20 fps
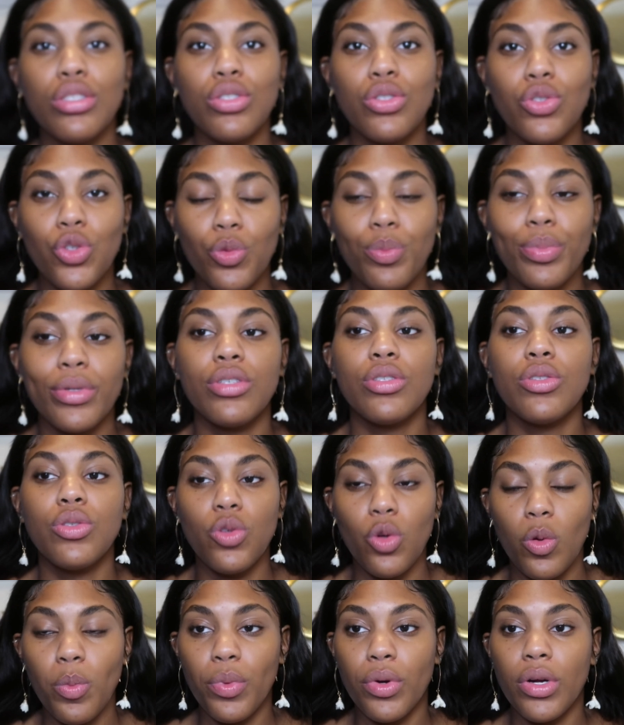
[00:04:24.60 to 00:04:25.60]
super,
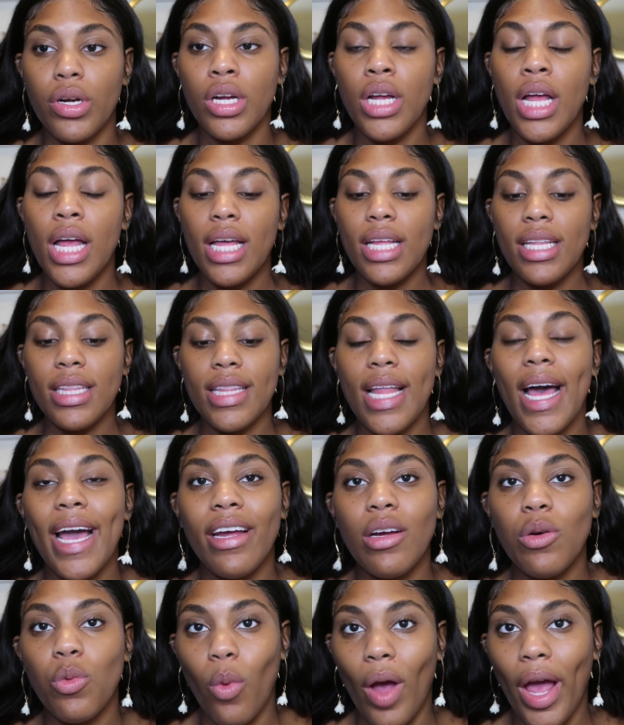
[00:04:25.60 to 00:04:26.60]
super
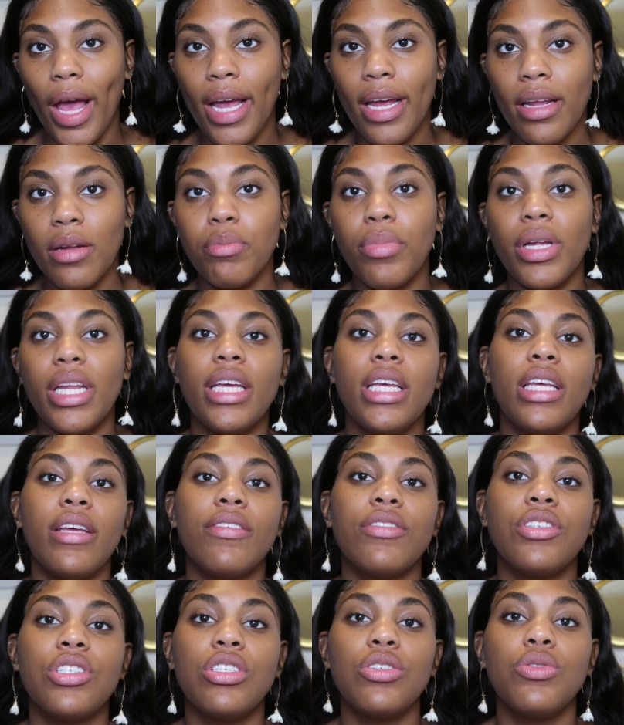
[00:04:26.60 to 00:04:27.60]
lightweight, but it
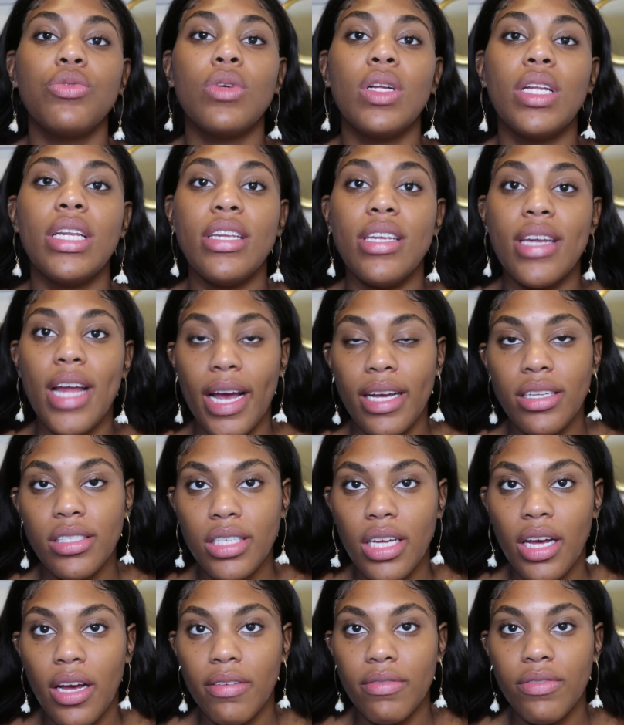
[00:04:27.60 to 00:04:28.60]
gives you
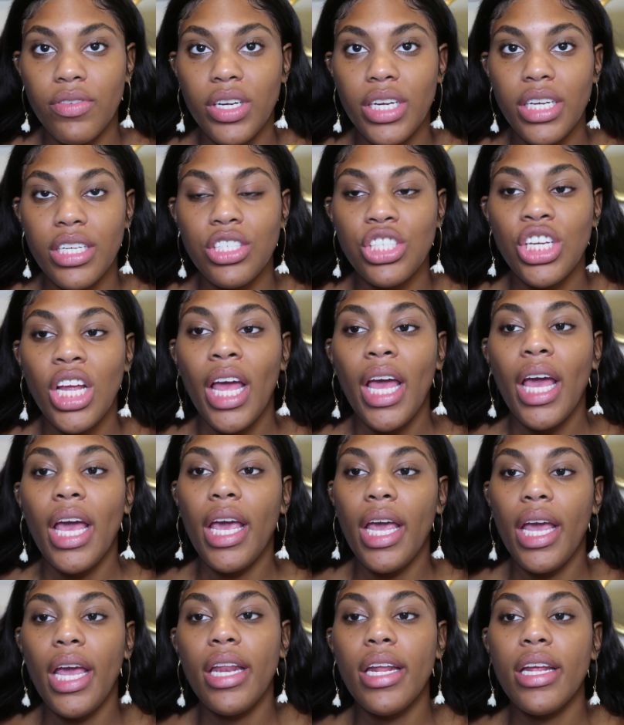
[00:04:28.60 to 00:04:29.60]
nice coverage,
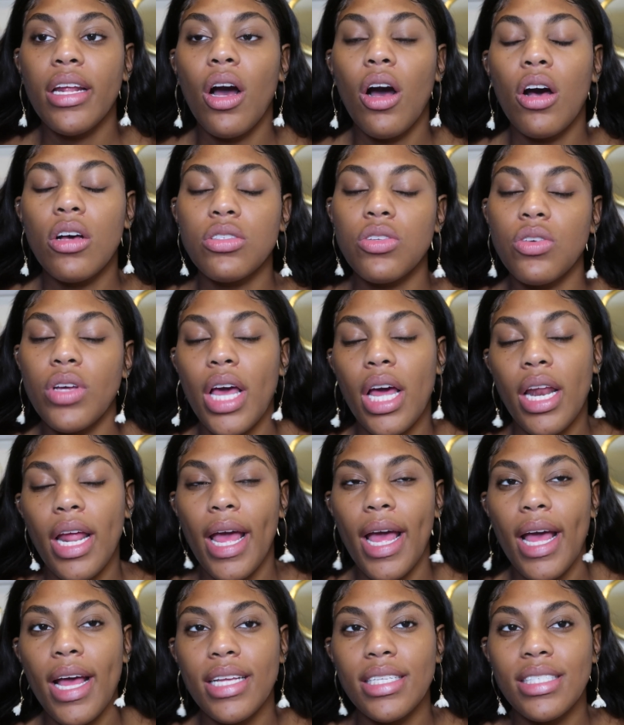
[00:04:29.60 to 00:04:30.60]
and it also kind
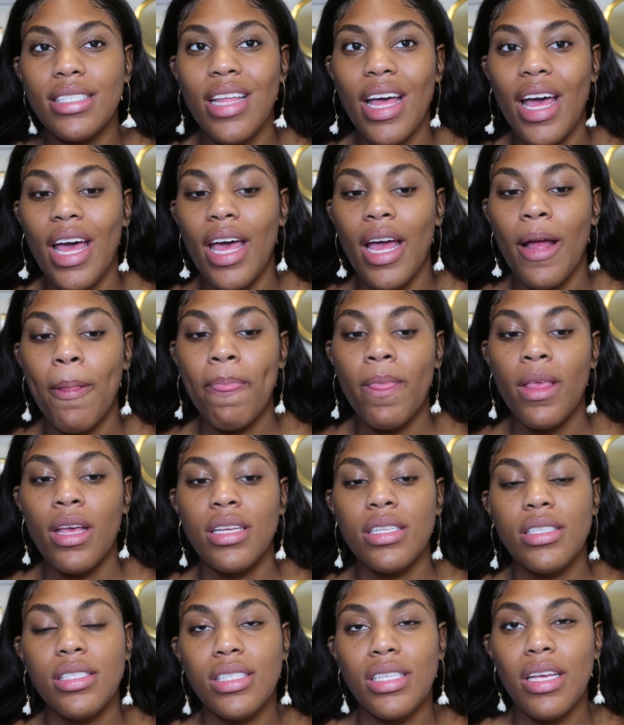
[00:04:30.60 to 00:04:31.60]
of has that
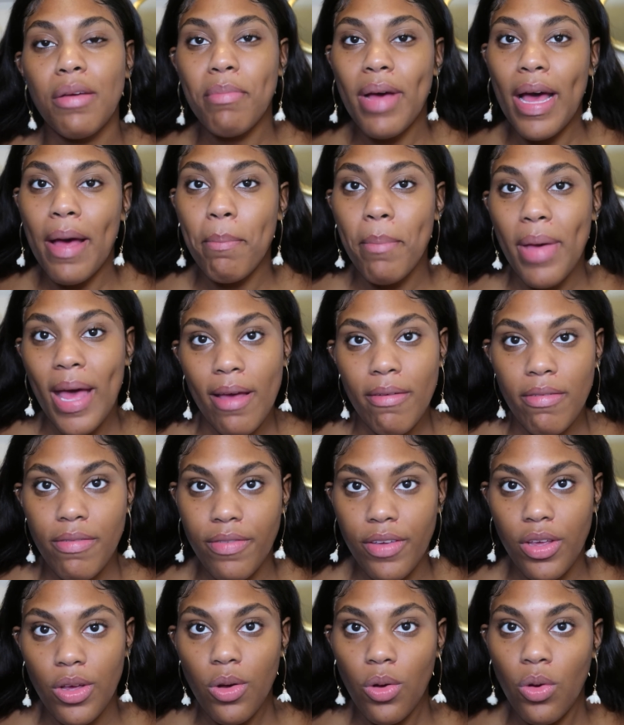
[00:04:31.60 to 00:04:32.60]
semi-matte
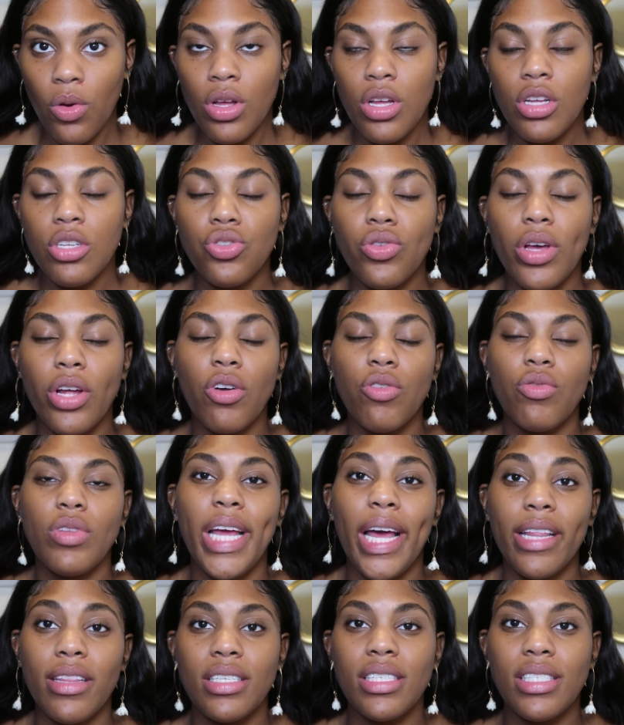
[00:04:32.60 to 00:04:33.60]
feel, so I don't
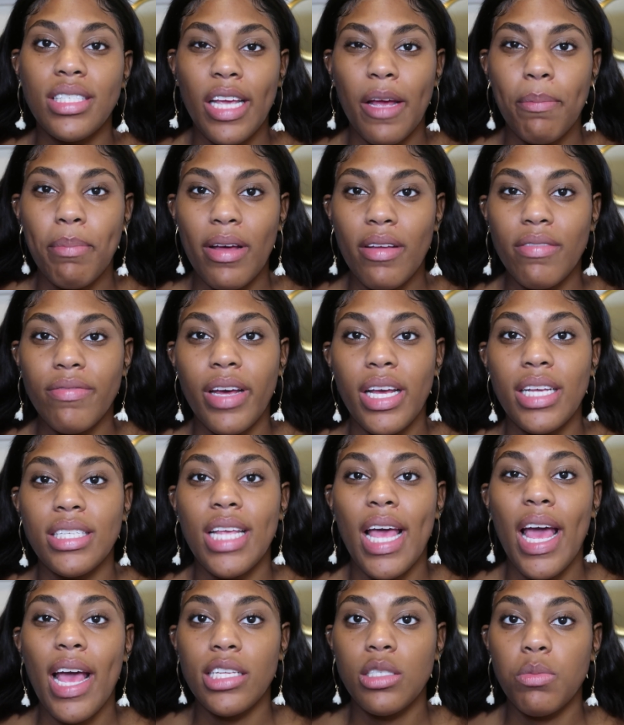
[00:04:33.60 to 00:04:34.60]
really have to set my
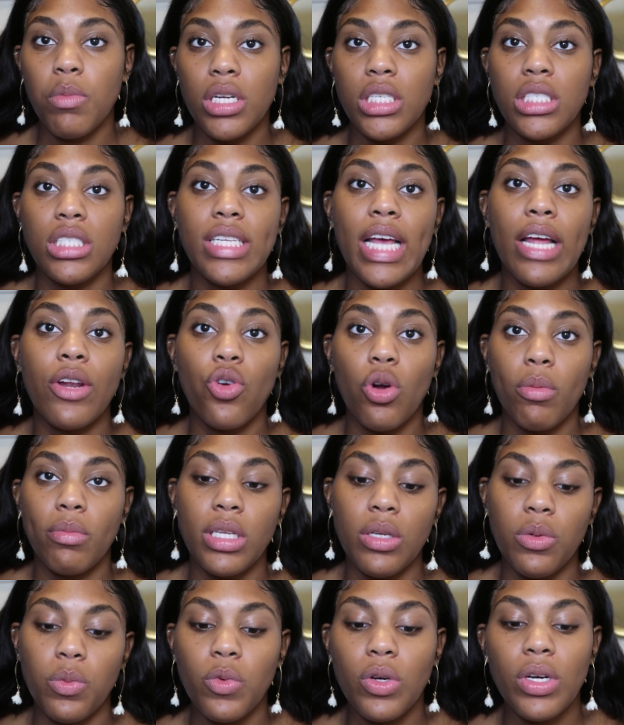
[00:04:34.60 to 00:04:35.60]
face as much as I
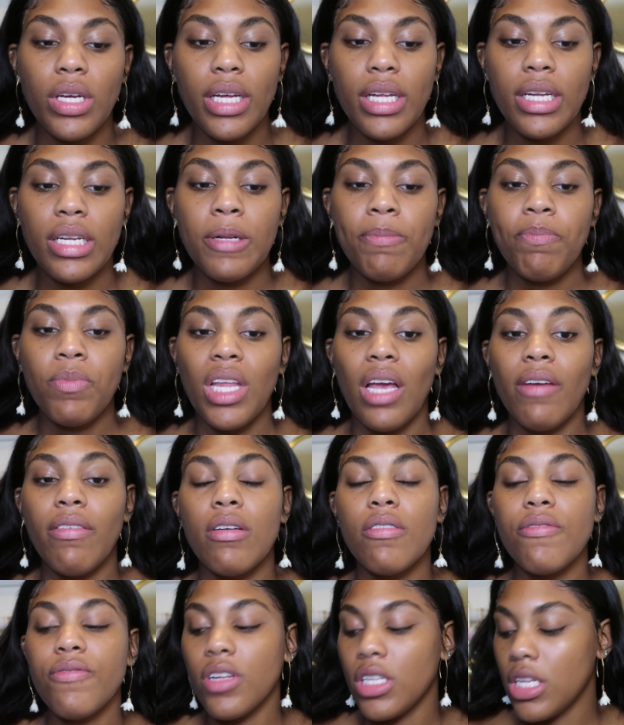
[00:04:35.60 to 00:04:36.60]
normally would. If
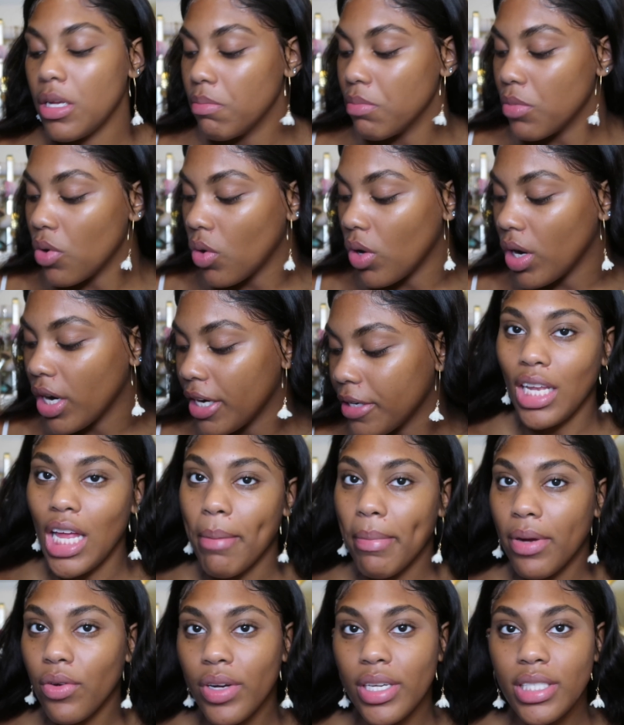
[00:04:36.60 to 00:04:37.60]
I'm feeling more
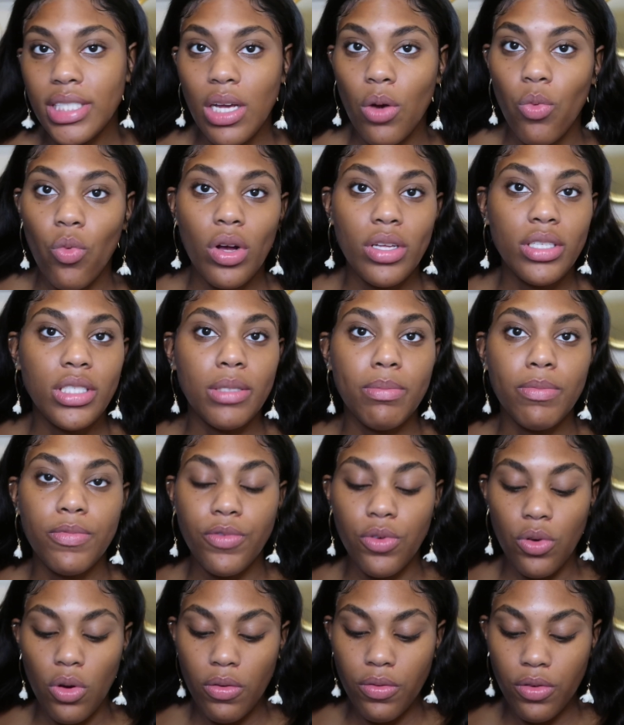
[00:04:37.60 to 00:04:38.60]
glamorous and want some
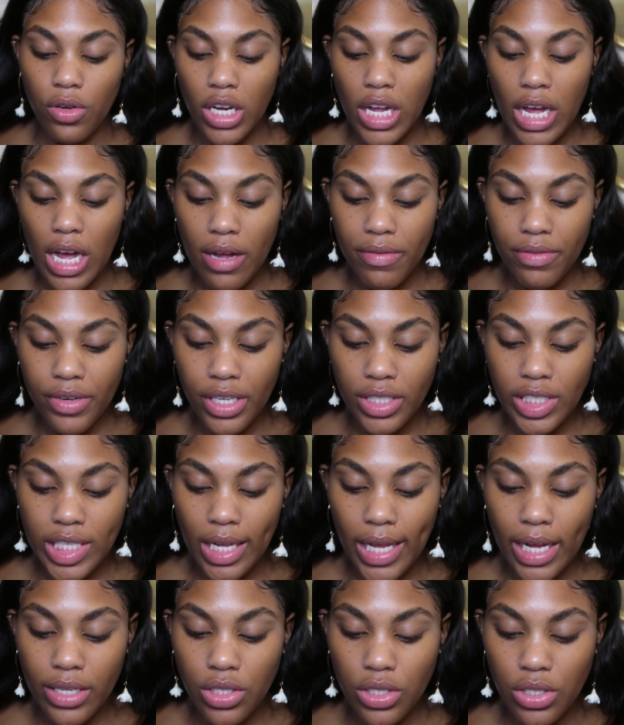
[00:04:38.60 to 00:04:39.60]
full for coverage,
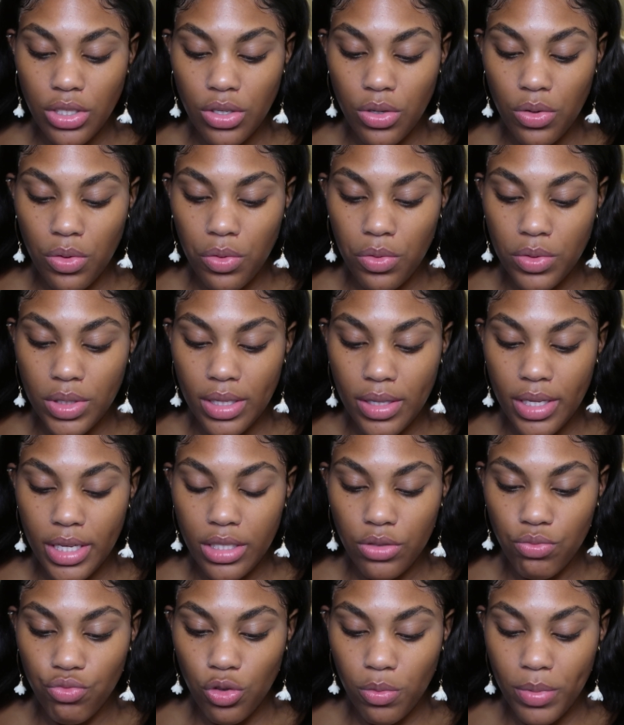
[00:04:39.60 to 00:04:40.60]
I like to use
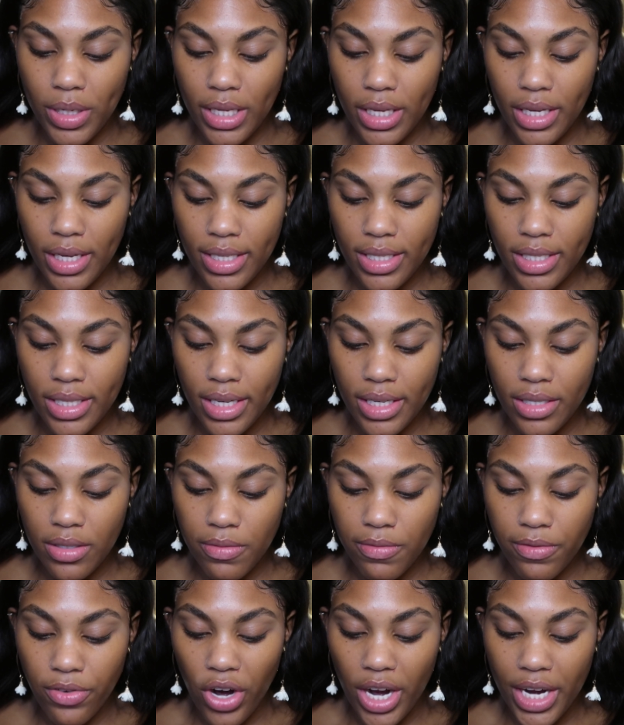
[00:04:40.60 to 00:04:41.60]
this Ruby
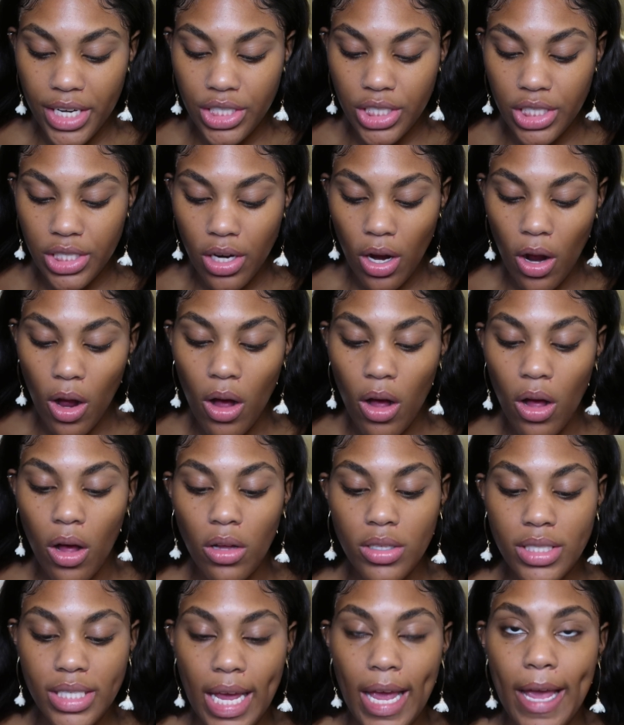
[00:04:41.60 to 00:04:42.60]
Kisses Fresh
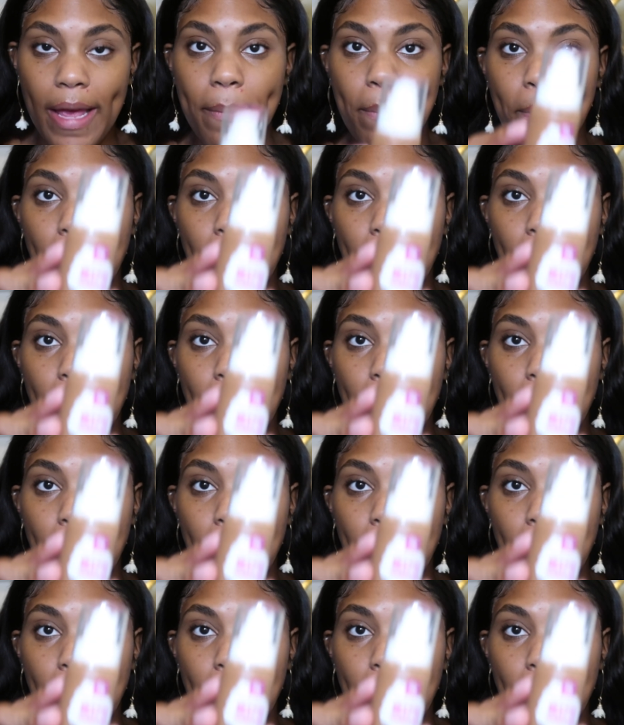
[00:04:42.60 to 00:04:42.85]
All Day